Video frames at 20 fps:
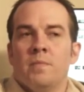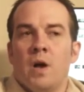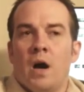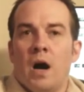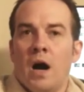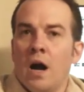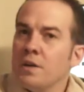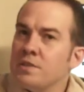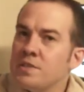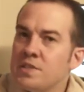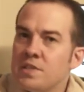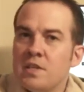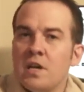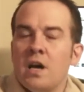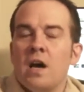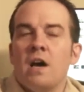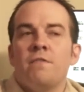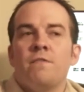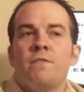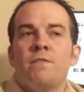Our
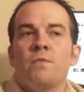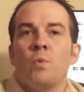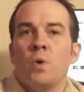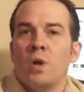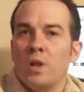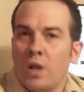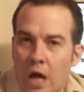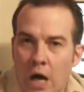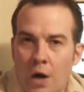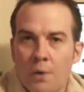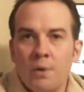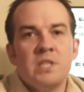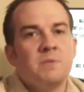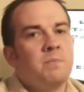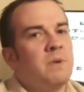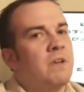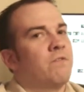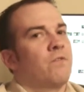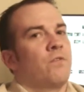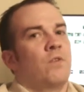stuff will always
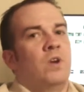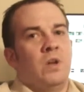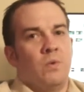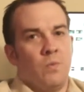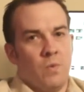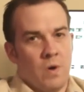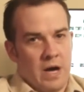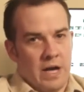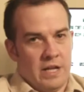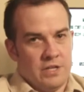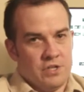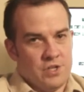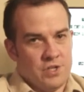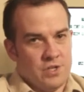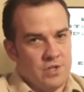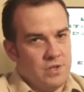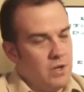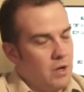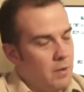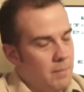be free to
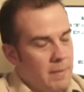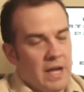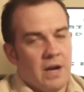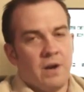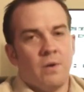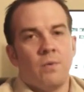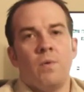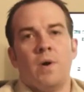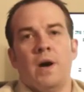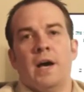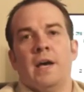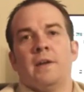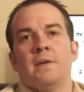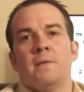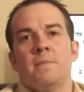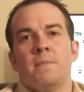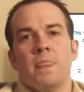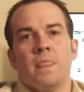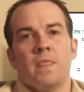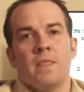watch, no matter what.
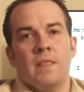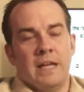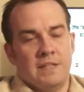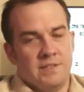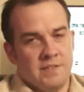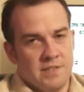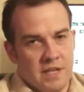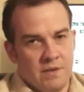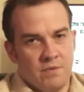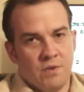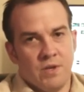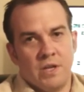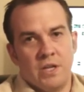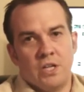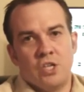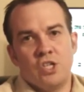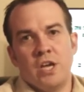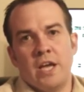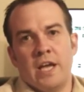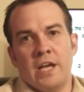That's never gonna
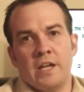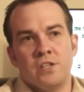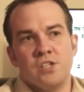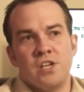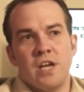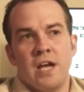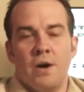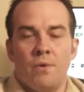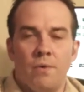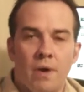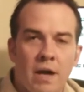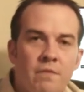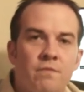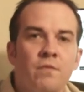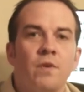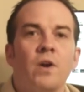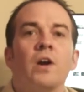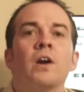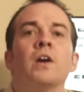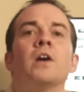change.
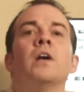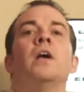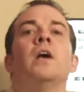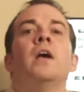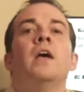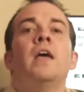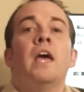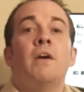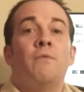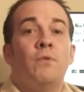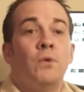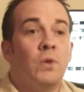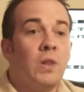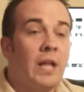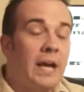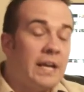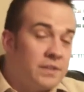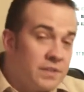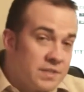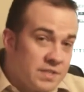However, if you'd
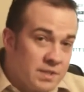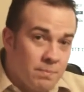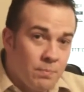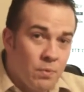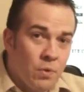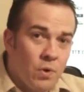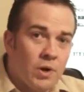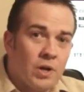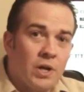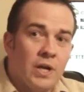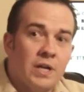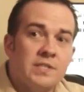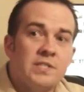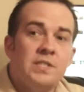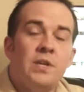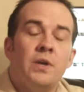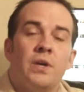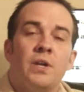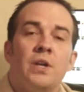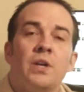like to support us,
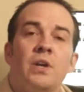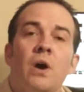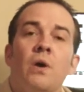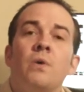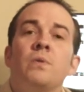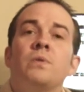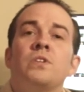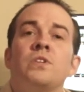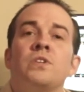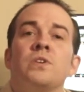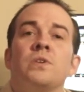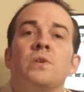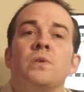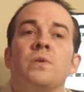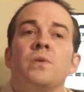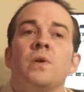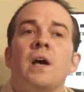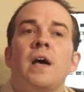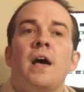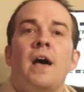you can go
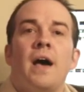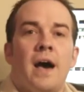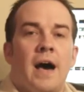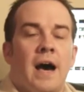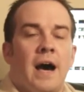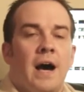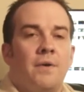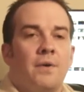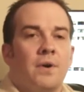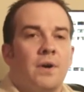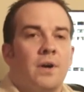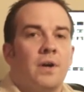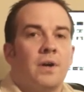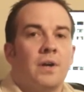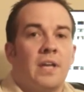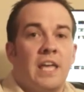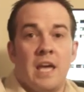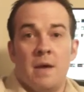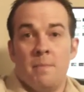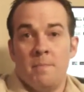to our
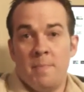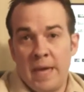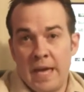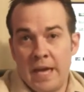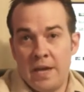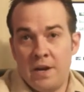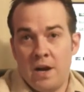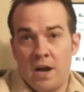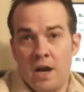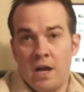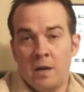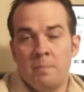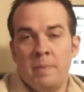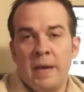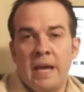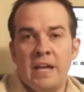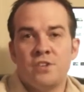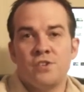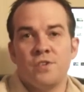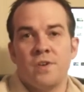campaign on
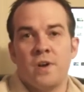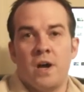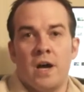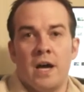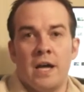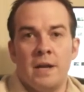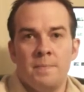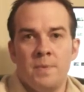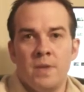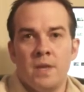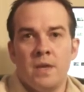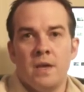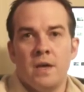Patreon.